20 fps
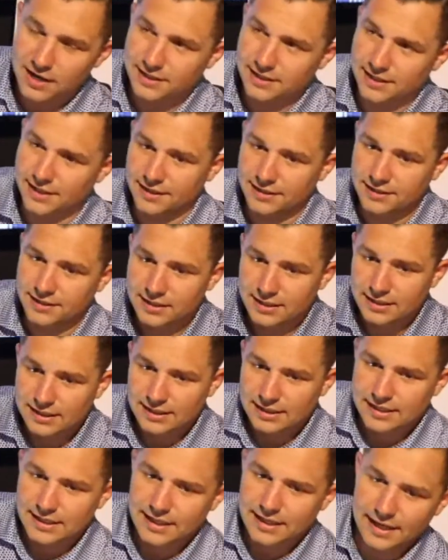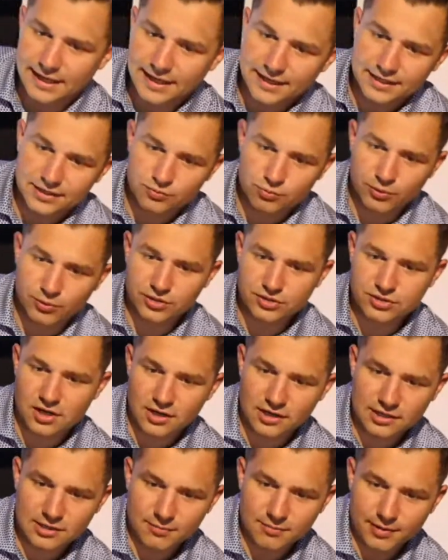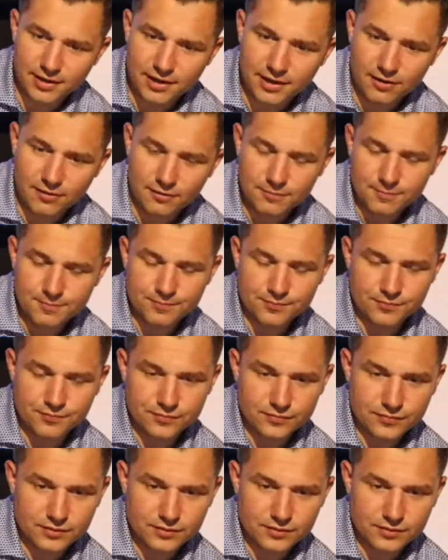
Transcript: Friday, and we are talking about,